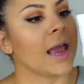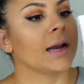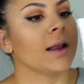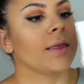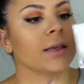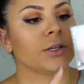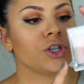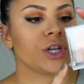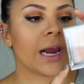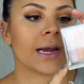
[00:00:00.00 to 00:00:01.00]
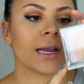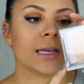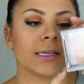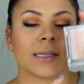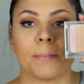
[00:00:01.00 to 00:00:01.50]
and this shade
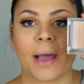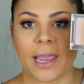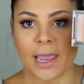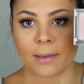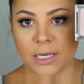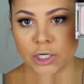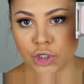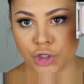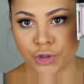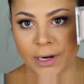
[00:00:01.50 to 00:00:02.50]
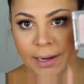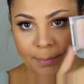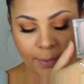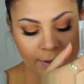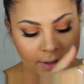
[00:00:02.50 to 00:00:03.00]
is Miami
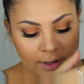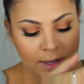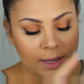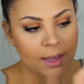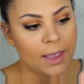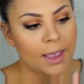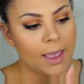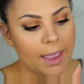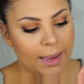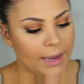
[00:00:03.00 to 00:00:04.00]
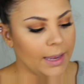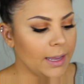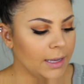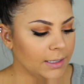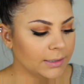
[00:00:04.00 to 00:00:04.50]
Strip.
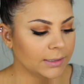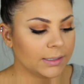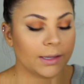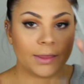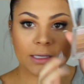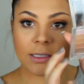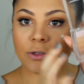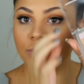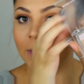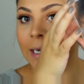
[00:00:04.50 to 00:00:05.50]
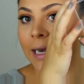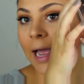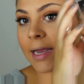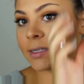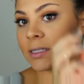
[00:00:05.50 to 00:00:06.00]
And this is really
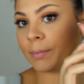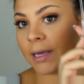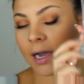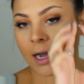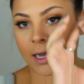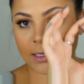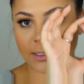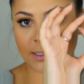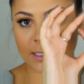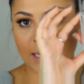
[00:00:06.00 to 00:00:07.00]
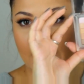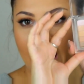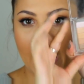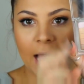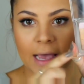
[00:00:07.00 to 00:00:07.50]
nice because it
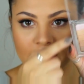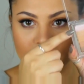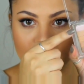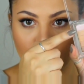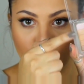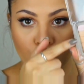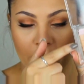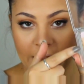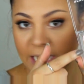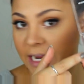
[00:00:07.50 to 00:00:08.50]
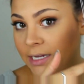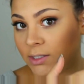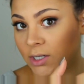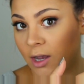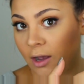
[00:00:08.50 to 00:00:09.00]
has a
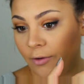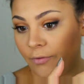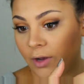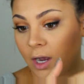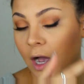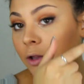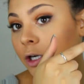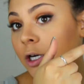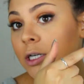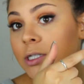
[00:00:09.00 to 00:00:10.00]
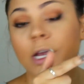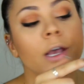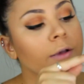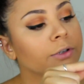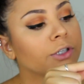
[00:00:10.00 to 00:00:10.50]
gradient of colors.
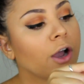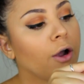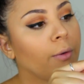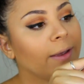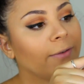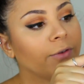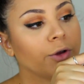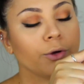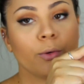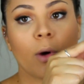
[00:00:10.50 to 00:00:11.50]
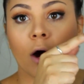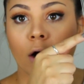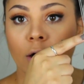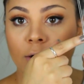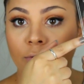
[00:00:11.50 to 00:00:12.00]
So if you
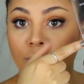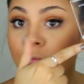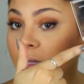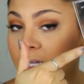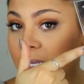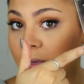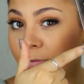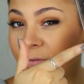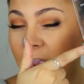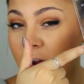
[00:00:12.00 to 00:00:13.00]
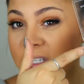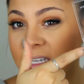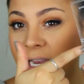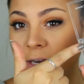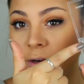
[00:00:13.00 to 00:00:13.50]
are really fair
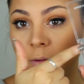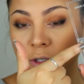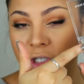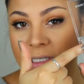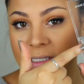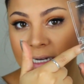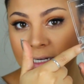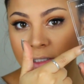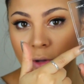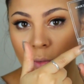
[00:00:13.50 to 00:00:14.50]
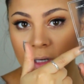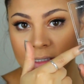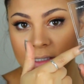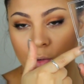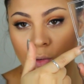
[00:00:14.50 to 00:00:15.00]
skinned, you could just stick to the
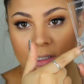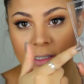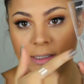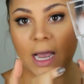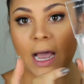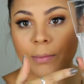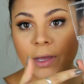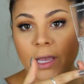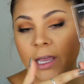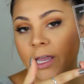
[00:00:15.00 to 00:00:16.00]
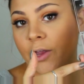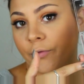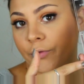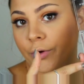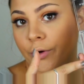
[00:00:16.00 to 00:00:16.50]
ones towards the top.
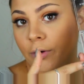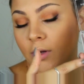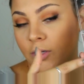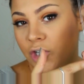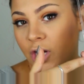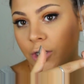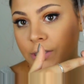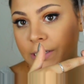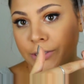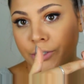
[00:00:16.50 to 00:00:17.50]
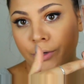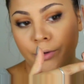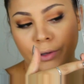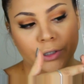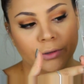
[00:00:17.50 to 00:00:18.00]
If you're a darker skin
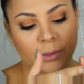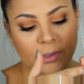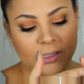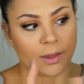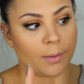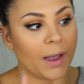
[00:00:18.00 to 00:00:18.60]
tone, you can use the ones on the